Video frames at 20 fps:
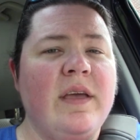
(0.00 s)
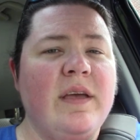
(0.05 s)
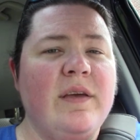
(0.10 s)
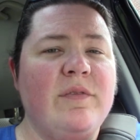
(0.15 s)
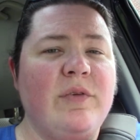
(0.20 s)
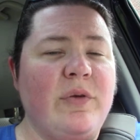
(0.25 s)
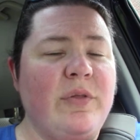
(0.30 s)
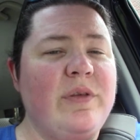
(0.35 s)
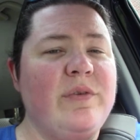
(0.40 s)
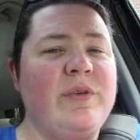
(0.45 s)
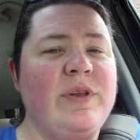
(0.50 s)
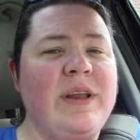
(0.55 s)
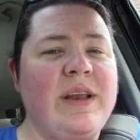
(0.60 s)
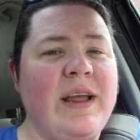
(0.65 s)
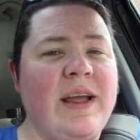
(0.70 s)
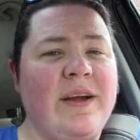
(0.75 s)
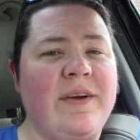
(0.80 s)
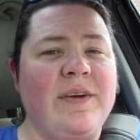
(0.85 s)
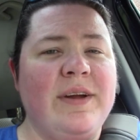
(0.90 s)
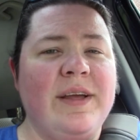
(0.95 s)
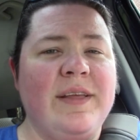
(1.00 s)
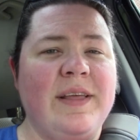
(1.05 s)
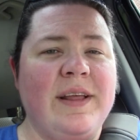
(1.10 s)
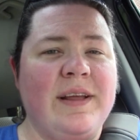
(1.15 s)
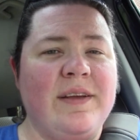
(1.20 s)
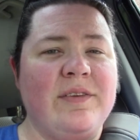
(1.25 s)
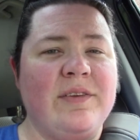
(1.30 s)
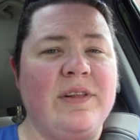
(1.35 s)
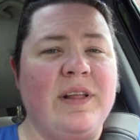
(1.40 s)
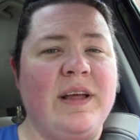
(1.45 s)
If you live in an area that
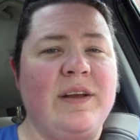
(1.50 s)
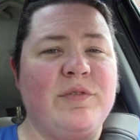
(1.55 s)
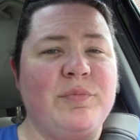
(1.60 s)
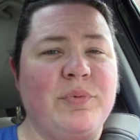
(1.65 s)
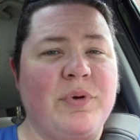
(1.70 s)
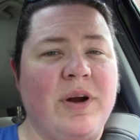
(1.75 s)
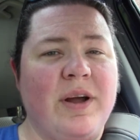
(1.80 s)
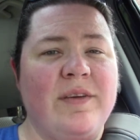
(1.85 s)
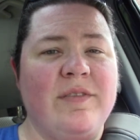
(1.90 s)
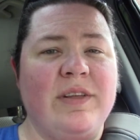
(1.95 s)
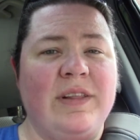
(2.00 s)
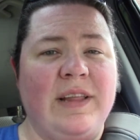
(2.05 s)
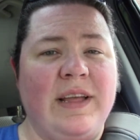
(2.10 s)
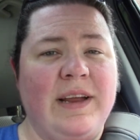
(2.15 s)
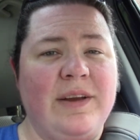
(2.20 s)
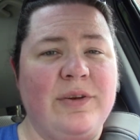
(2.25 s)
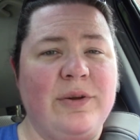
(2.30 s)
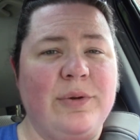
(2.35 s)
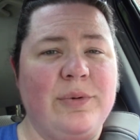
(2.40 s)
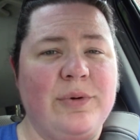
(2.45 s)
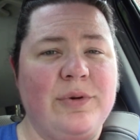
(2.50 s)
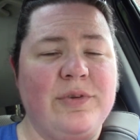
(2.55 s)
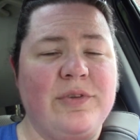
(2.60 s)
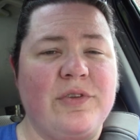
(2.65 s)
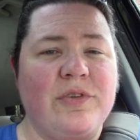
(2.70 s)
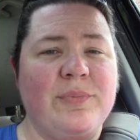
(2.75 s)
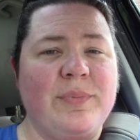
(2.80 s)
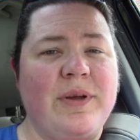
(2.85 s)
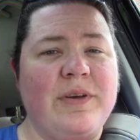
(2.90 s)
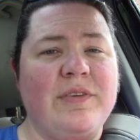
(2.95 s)
has a lot of private landowners,
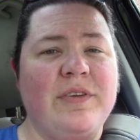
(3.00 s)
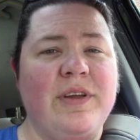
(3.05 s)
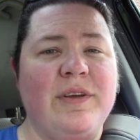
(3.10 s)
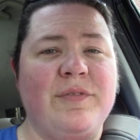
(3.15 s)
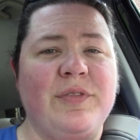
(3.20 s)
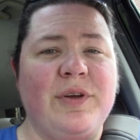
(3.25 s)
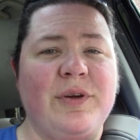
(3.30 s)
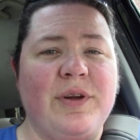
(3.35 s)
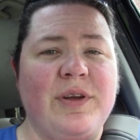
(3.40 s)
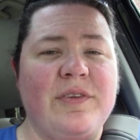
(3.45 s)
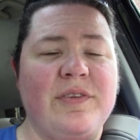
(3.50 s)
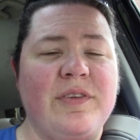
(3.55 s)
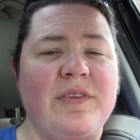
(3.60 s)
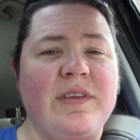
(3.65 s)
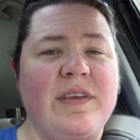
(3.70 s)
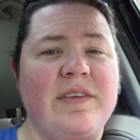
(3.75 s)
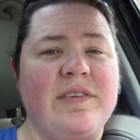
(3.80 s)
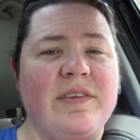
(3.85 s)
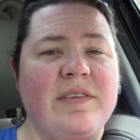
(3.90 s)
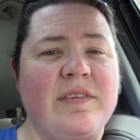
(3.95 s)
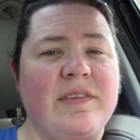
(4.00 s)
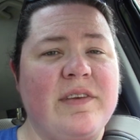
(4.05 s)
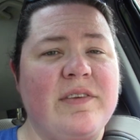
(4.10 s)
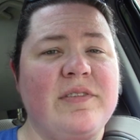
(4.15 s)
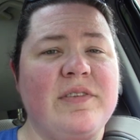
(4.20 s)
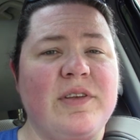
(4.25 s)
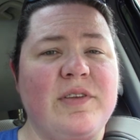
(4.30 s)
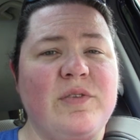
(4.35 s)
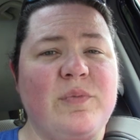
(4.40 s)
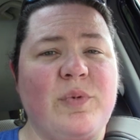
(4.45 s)
especially if there is a decent
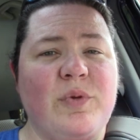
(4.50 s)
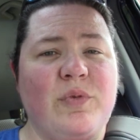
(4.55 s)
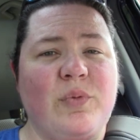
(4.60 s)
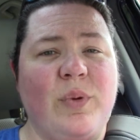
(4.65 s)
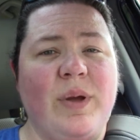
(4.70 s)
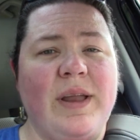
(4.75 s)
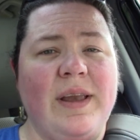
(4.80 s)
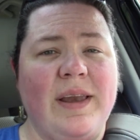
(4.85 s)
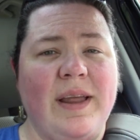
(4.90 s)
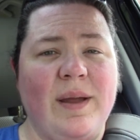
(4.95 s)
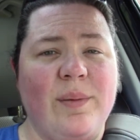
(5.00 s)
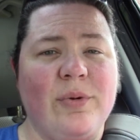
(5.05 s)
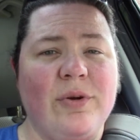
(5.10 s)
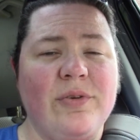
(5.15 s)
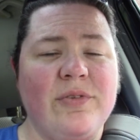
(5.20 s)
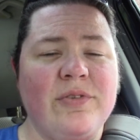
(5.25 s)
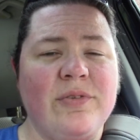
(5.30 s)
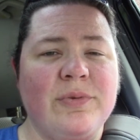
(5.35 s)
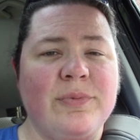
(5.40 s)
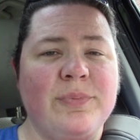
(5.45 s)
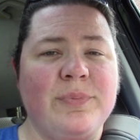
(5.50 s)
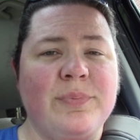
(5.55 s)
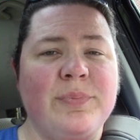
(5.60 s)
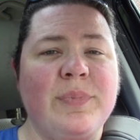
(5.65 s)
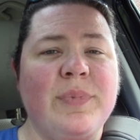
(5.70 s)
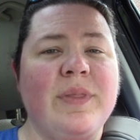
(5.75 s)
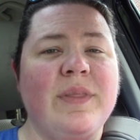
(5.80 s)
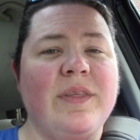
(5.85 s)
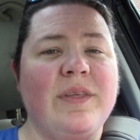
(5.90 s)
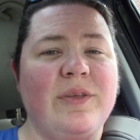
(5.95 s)
distance between neighbors,
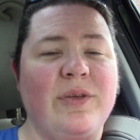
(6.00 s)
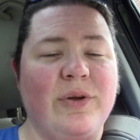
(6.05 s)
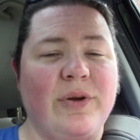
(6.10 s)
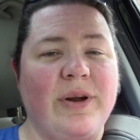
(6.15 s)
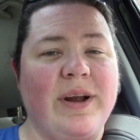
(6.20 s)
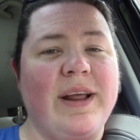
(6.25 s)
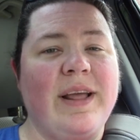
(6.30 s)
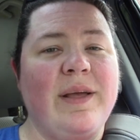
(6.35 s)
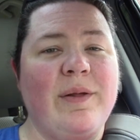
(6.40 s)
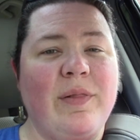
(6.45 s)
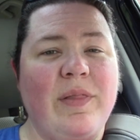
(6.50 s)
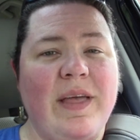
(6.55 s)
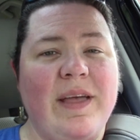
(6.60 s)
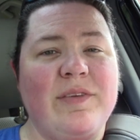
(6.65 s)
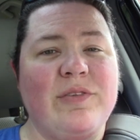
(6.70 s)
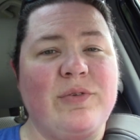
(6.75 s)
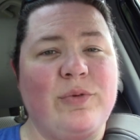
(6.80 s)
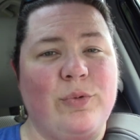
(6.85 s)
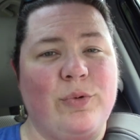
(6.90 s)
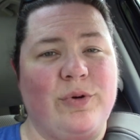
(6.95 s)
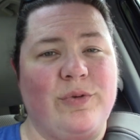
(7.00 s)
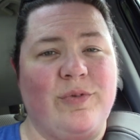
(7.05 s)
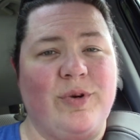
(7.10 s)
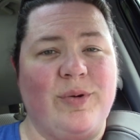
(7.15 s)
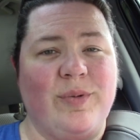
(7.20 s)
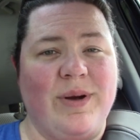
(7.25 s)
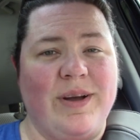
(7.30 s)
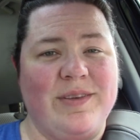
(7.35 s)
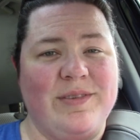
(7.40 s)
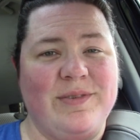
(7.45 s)
you're going to get less order
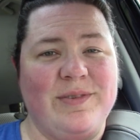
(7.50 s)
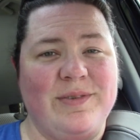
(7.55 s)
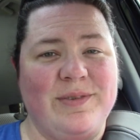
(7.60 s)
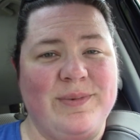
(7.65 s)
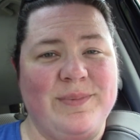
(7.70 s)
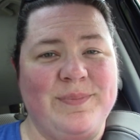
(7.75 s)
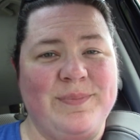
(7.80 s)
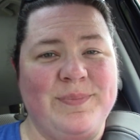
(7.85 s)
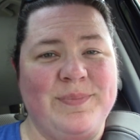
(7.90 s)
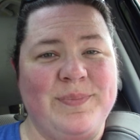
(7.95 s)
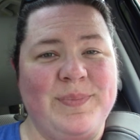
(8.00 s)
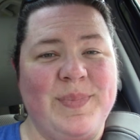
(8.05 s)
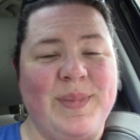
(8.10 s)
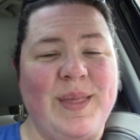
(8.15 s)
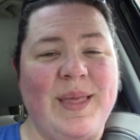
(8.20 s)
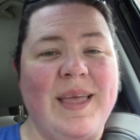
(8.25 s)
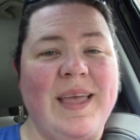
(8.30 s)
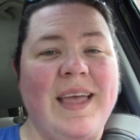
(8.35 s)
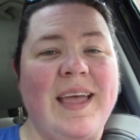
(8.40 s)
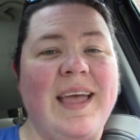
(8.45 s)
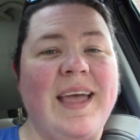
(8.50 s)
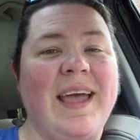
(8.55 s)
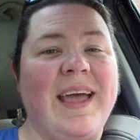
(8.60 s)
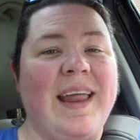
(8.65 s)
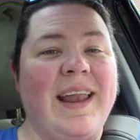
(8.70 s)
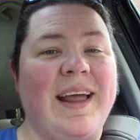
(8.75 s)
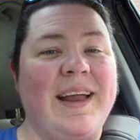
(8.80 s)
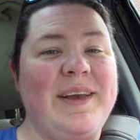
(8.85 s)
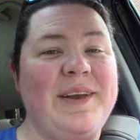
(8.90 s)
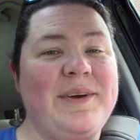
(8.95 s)
requests.
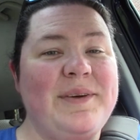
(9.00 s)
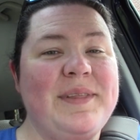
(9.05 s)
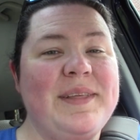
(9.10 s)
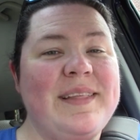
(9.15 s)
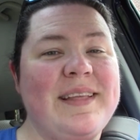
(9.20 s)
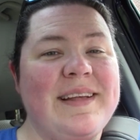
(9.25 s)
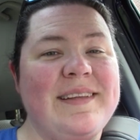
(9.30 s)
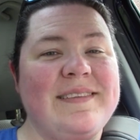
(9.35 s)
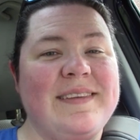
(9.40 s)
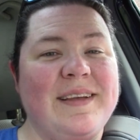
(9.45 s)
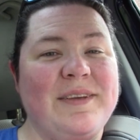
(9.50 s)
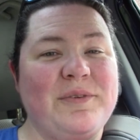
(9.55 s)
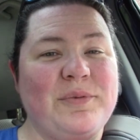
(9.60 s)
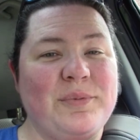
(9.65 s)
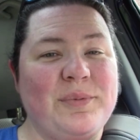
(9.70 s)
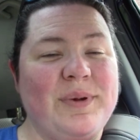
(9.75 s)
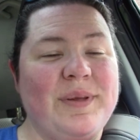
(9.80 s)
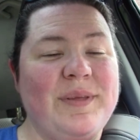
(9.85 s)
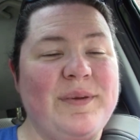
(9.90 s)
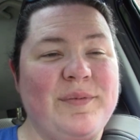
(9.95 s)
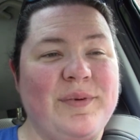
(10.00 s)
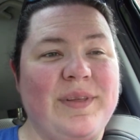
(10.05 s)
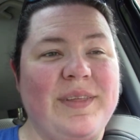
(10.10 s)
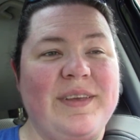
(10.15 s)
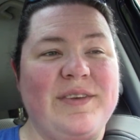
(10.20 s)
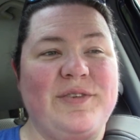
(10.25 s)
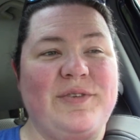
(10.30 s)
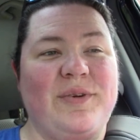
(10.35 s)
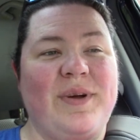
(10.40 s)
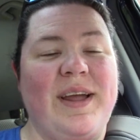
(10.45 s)
And I know that that sounds really,
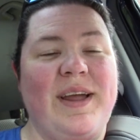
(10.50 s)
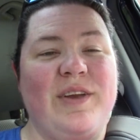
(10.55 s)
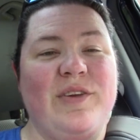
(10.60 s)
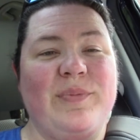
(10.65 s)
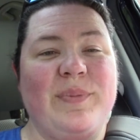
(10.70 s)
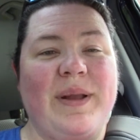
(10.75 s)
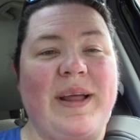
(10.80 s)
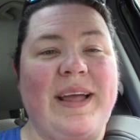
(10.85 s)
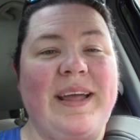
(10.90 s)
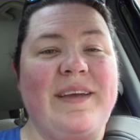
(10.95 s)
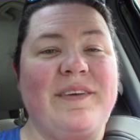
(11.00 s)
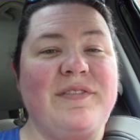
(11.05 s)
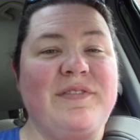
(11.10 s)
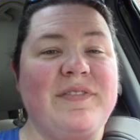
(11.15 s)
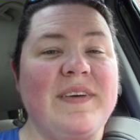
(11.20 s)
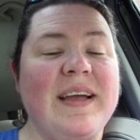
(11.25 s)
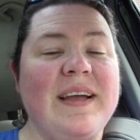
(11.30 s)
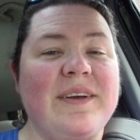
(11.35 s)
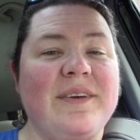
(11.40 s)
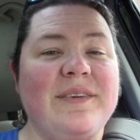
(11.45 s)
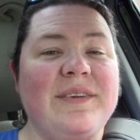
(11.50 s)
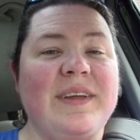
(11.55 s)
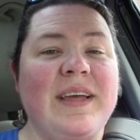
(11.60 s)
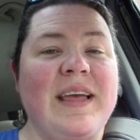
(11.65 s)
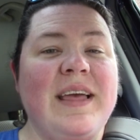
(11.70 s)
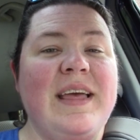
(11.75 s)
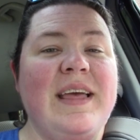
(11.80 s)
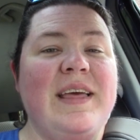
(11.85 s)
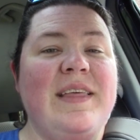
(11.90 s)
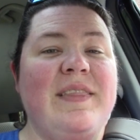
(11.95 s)
really strange, but I have found
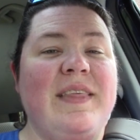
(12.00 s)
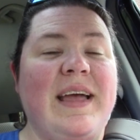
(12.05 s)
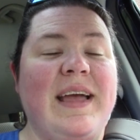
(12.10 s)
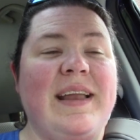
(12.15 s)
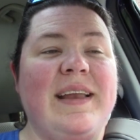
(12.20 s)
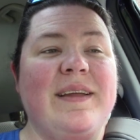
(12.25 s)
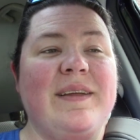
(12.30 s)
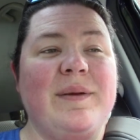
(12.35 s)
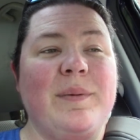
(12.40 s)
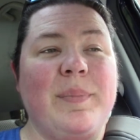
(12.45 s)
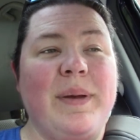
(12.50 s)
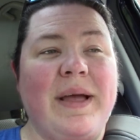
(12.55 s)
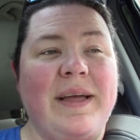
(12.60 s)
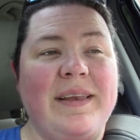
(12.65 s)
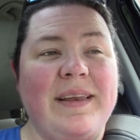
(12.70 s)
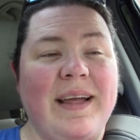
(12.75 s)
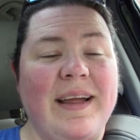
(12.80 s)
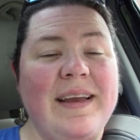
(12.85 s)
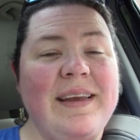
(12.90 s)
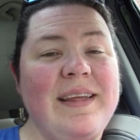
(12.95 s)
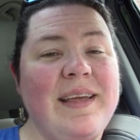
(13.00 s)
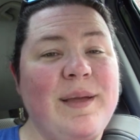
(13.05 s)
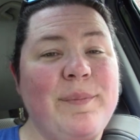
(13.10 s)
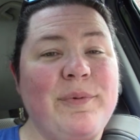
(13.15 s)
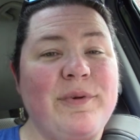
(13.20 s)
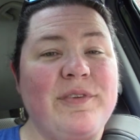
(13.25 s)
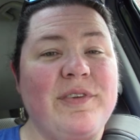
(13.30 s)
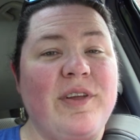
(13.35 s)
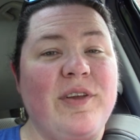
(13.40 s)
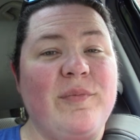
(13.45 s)
that about
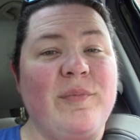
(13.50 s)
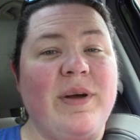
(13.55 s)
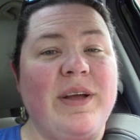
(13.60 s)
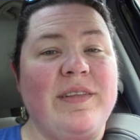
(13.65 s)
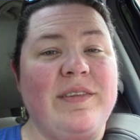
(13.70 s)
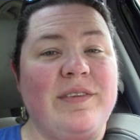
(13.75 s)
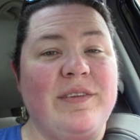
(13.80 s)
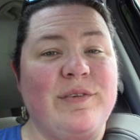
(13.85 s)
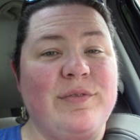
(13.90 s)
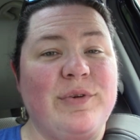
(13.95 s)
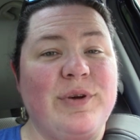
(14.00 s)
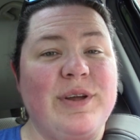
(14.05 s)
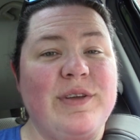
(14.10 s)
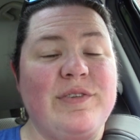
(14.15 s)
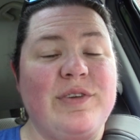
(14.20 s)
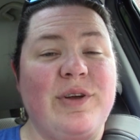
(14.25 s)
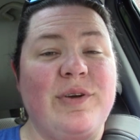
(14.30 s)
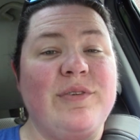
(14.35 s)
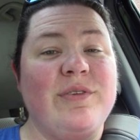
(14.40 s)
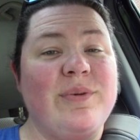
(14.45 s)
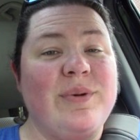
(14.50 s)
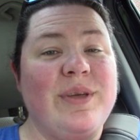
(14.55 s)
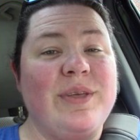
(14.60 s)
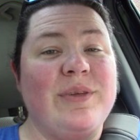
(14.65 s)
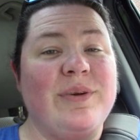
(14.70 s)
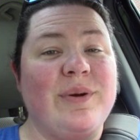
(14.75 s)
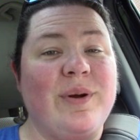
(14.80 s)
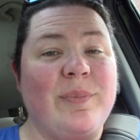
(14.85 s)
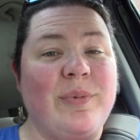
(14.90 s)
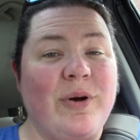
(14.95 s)
98% of my deliveries go to
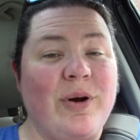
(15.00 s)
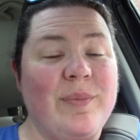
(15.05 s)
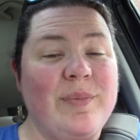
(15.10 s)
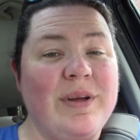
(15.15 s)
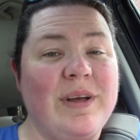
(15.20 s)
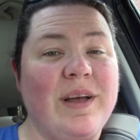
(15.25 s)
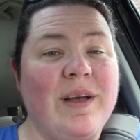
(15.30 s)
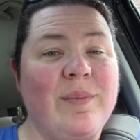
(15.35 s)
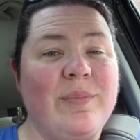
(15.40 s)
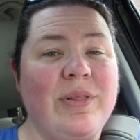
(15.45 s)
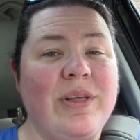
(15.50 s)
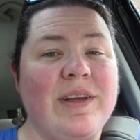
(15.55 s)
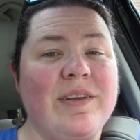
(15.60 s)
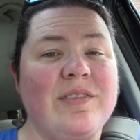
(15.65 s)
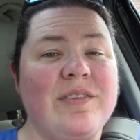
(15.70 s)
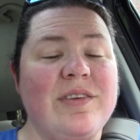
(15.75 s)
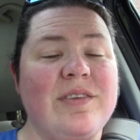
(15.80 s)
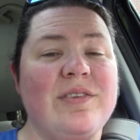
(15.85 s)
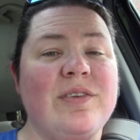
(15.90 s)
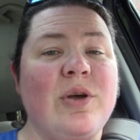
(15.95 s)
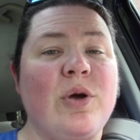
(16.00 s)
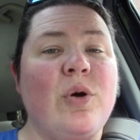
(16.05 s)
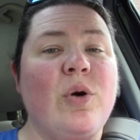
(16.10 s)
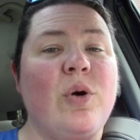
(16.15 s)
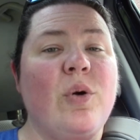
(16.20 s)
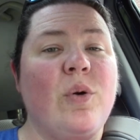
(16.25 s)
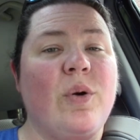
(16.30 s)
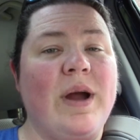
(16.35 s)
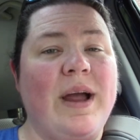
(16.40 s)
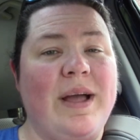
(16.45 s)
either apartment complexes
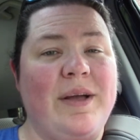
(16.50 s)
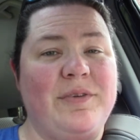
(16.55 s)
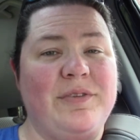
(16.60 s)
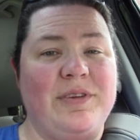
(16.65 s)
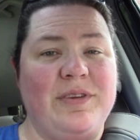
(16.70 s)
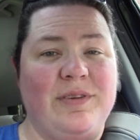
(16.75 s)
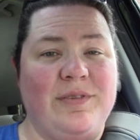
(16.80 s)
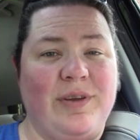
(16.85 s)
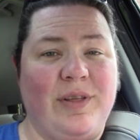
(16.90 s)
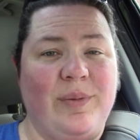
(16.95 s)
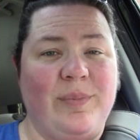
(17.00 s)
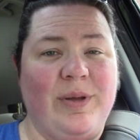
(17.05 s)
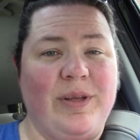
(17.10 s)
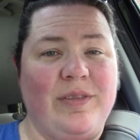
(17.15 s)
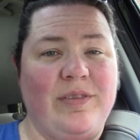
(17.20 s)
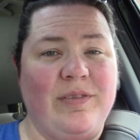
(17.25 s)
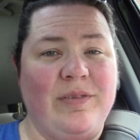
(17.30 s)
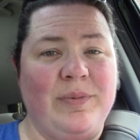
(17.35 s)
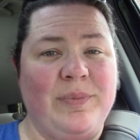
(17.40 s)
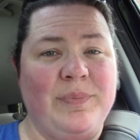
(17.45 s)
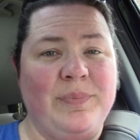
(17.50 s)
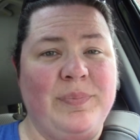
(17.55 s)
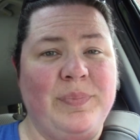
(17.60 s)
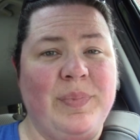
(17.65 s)
or housing developments.